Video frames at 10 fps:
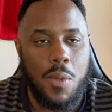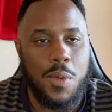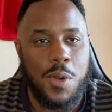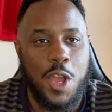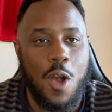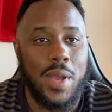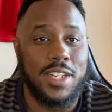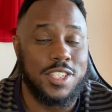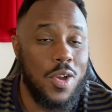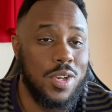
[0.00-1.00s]
we were
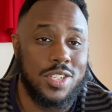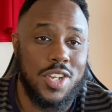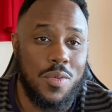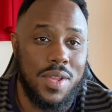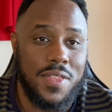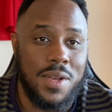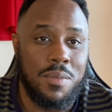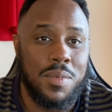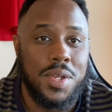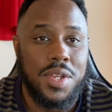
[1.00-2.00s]
going toe-to-toe with them,